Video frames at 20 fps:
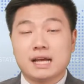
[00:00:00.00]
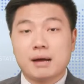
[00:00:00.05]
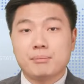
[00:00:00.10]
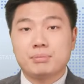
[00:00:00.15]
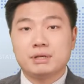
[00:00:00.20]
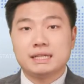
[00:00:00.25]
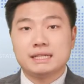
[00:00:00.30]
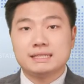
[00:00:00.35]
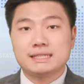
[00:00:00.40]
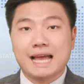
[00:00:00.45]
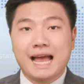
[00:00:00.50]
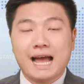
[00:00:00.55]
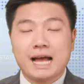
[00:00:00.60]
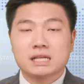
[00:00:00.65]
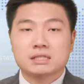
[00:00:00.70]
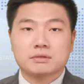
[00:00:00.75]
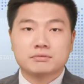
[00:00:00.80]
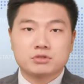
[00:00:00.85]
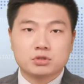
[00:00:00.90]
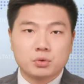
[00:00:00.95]
companies,
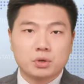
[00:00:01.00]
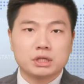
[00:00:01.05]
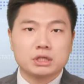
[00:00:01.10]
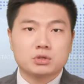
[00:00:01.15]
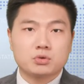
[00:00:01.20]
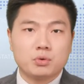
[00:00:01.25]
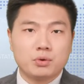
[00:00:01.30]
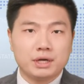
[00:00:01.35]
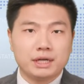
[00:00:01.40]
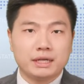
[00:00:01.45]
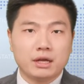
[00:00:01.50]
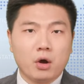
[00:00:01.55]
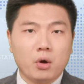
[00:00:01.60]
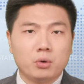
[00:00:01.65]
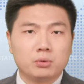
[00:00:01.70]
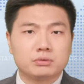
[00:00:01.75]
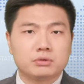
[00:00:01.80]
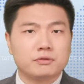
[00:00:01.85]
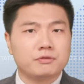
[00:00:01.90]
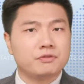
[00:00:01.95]
as of 2020,
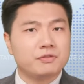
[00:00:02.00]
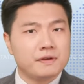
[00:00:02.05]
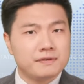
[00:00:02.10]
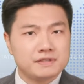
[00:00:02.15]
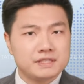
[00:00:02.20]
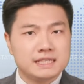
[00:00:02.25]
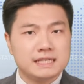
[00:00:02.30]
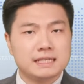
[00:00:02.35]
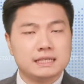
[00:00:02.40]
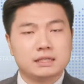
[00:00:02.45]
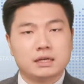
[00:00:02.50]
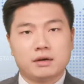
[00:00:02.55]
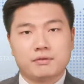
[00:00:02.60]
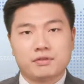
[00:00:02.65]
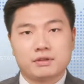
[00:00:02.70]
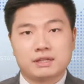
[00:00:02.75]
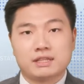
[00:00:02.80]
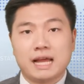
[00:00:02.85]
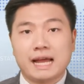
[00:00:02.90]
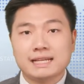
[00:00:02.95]
owned 15
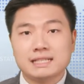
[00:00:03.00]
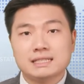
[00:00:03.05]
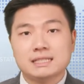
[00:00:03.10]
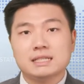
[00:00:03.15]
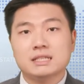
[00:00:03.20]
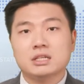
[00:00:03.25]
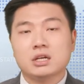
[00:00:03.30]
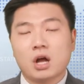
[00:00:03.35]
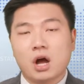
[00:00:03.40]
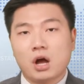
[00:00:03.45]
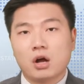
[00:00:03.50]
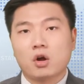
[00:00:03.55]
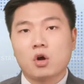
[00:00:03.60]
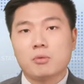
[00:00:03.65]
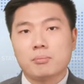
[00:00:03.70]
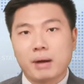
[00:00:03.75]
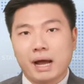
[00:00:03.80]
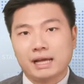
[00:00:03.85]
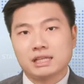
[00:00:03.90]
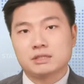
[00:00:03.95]
of the 19
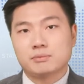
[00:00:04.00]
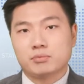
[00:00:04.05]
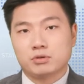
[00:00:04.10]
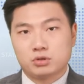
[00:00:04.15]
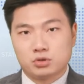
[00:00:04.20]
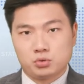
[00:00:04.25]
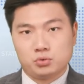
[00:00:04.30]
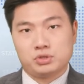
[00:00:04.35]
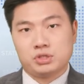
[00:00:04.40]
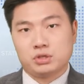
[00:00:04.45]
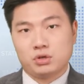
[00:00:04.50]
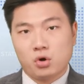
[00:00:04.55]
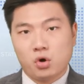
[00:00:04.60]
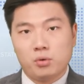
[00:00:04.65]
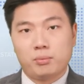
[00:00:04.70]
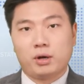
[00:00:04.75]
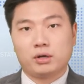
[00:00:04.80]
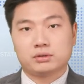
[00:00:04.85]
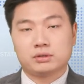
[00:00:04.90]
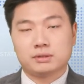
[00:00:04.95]
Congo mines producing
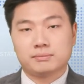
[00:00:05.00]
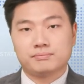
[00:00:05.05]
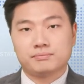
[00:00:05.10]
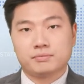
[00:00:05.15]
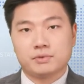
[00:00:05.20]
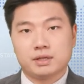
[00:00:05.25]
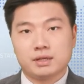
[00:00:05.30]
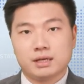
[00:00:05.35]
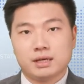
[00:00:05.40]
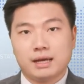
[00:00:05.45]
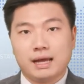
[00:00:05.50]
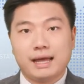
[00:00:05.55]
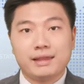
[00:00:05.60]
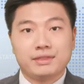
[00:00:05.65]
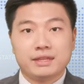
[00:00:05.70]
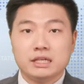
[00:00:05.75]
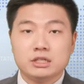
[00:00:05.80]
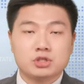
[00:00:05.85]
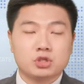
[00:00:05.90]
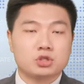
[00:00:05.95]
cobalt.
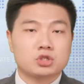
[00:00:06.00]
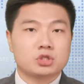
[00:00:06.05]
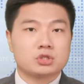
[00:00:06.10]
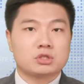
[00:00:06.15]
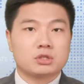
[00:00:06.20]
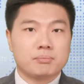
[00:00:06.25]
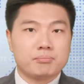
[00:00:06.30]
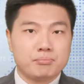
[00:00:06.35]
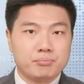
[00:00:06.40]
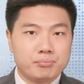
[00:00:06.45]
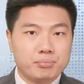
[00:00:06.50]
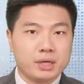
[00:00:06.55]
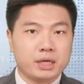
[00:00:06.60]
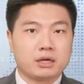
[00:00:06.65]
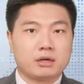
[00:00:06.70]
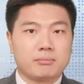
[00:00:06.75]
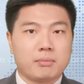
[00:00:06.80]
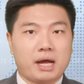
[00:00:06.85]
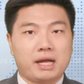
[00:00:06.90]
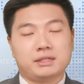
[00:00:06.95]
And these are just the
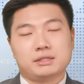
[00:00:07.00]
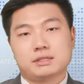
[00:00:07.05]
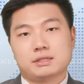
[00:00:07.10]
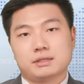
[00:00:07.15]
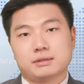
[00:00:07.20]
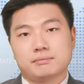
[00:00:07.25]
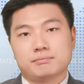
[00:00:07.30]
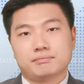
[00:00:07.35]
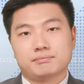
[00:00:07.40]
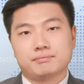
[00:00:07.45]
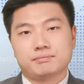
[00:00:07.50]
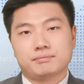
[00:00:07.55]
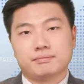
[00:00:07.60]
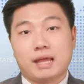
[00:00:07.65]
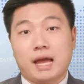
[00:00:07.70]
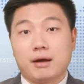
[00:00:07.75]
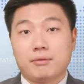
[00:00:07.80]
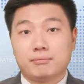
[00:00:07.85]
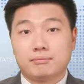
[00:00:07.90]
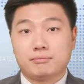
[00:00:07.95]
bigger mines.
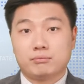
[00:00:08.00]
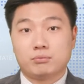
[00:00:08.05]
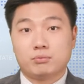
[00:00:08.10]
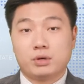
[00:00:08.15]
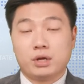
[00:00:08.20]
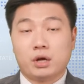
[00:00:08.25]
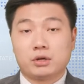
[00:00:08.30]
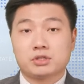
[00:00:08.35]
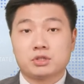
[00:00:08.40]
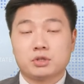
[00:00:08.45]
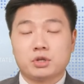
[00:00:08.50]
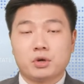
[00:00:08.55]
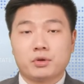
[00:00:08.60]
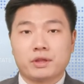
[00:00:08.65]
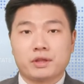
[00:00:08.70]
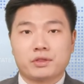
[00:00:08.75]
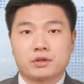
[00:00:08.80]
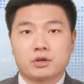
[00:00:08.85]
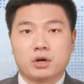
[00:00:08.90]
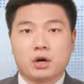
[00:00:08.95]
Now, we also know
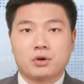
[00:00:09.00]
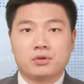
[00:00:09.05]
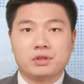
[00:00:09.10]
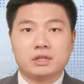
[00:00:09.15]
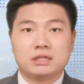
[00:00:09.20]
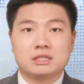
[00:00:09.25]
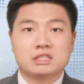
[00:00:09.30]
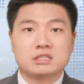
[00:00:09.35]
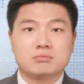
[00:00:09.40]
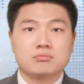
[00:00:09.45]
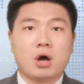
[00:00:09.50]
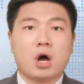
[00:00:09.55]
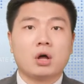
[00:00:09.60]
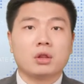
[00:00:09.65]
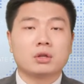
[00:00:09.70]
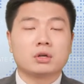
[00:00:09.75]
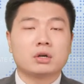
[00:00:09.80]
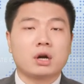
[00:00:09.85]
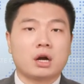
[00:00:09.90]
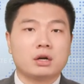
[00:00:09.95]
that there are these
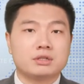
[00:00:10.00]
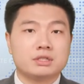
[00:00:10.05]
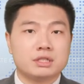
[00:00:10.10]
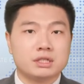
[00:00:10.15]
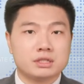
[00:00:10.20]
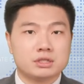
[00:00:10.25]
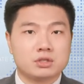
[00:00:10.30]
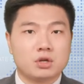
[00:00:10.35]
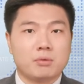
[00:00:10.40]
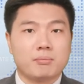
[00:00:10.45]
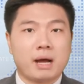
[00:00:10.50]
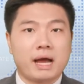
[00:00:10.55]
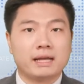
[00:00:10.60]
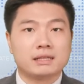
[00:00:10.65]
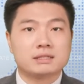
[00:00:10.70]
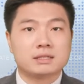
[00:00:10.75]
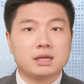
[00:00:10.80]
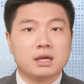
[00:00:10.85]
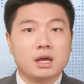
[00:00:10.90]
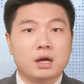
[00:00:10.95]
smaller artisanal
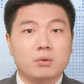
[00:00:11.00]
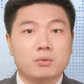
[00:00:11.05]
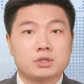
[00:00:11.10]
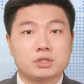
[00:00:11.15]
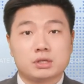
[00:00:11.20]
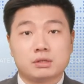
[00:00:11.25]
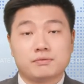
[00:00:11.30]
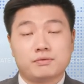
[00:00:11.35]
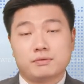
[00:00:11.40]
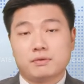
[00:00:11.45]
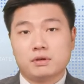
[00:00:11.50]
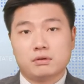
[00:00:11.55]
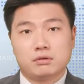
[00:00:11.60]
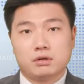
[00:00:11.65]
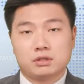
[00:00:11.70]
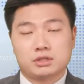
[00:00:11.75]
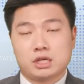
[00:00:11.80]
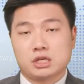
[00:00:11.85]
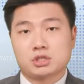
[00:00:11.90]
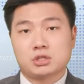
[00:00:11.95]
mines, which have
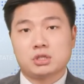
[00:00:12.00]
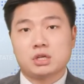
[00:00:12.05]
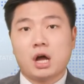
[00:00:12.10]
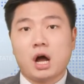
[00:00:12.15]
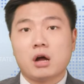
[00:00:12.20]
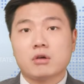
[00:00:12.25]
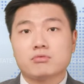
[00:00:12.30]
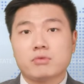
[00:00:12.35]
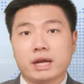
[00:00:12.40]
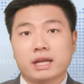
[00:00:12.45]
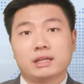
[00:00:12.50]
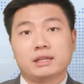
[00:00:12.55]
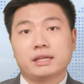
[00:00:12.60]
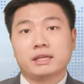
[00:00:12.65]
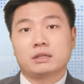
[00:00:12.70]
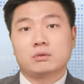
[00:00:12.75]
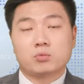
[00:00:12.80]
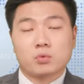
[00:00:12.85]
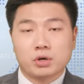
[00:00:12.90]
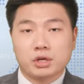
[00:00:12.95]
essentially
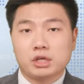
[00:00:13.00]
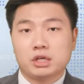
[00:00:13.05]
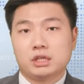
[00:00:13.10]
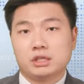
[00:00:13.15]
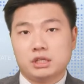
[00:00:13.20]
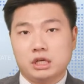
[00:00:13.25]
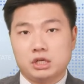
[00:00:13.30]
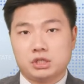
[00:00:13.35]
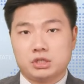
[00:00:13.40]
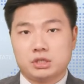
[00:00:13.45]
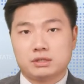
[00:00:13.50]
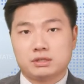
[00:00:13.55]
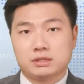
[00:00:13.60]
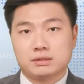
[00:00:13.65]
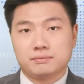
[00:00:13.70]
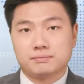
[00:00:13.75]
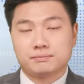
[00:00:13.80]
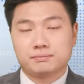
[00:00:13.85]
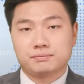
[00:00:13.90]
unregulated working conditions.